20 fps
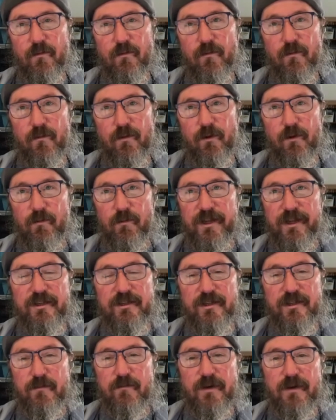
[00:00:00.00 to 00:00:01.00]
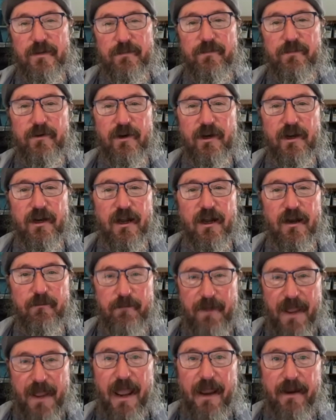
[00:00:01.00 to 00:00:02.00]
the reason we put a
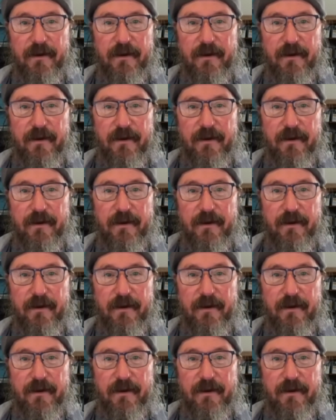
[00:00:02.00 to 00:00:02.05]
pack